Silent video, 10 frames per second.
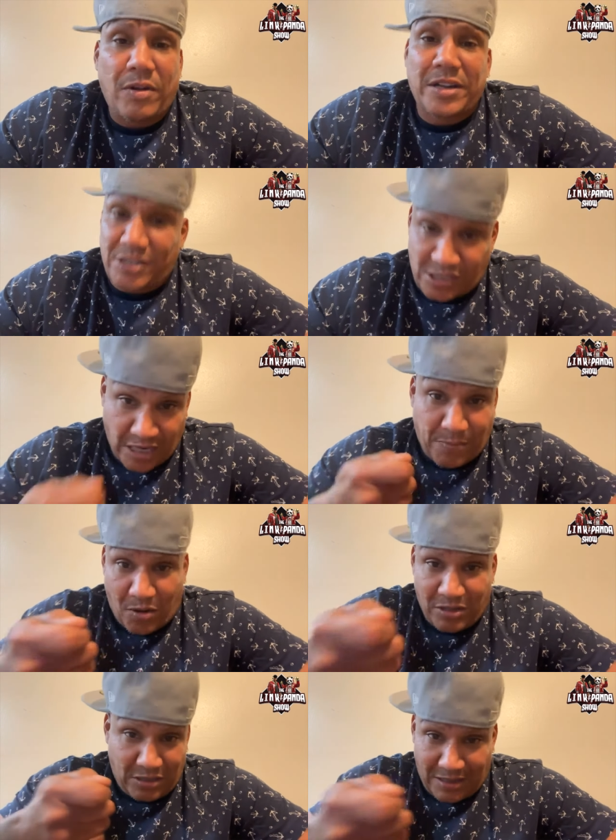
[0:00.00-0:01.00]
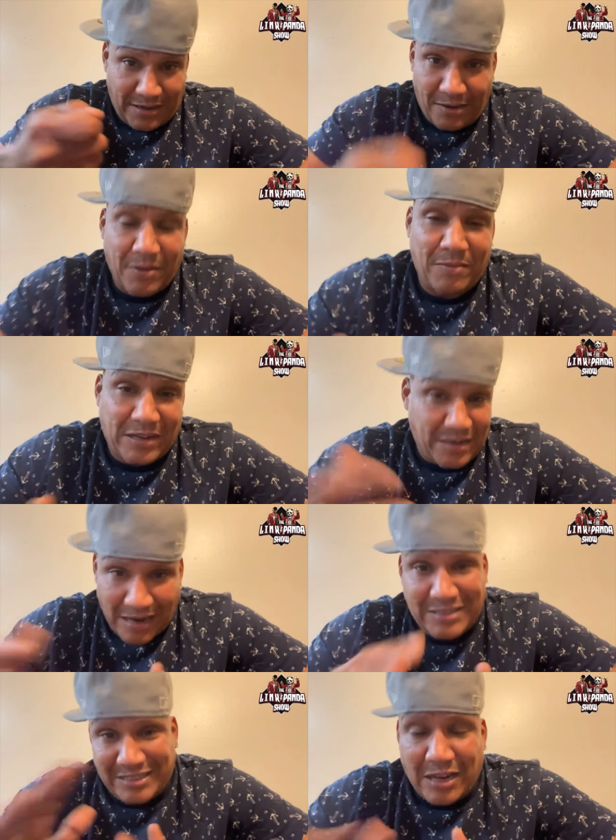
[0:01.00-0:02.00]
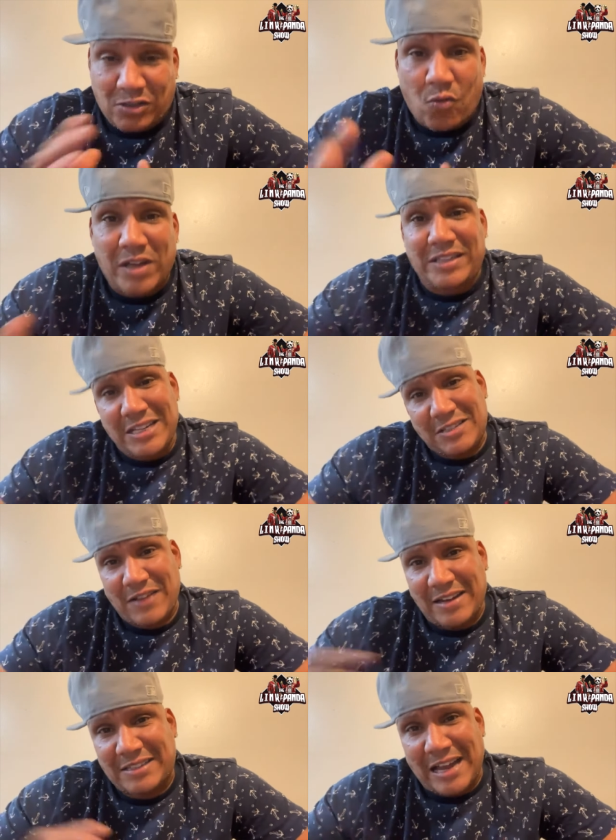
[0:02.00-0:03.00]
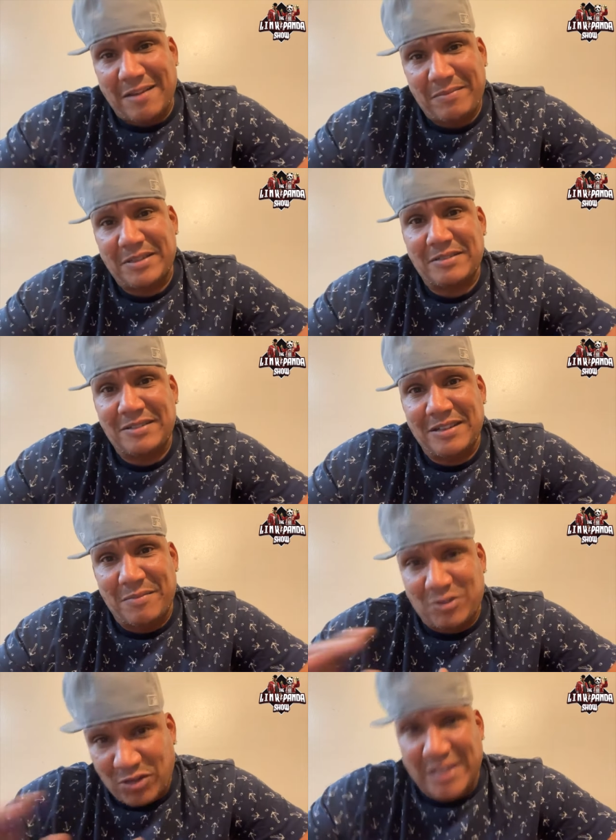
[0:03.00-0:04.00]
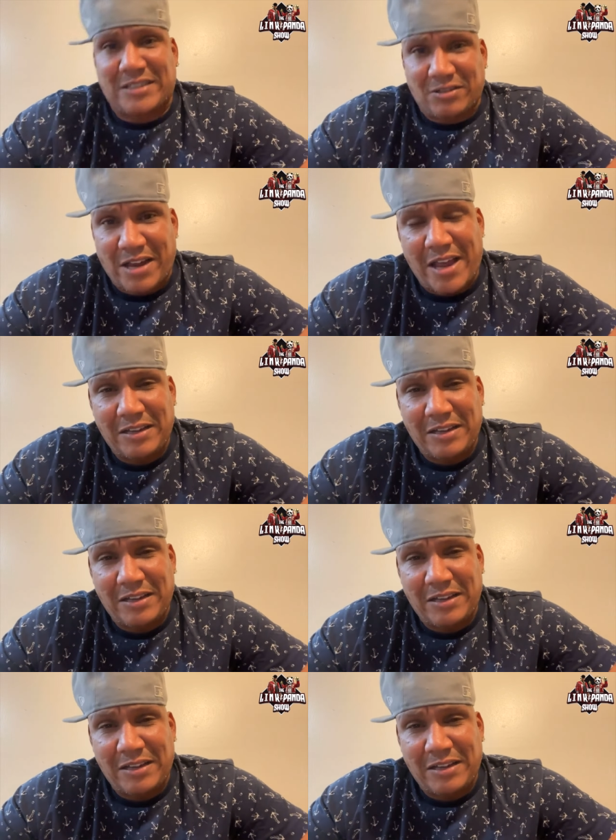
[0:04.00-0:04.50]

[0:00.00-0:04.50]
He was rapping on that one? Can I stick to one diss at a time? Let me do this, okay?